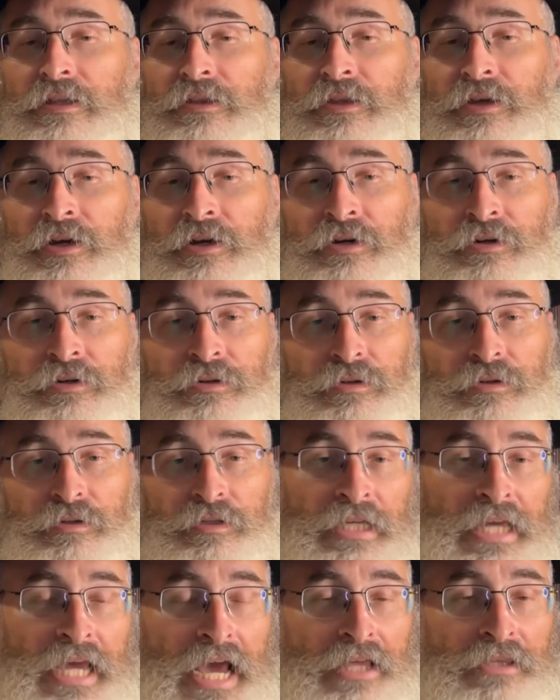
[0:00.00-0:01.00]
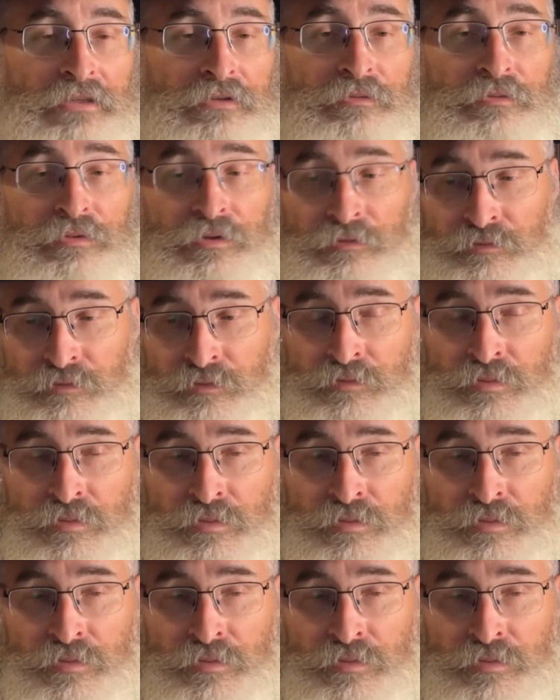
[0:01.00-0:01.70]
They're gathering,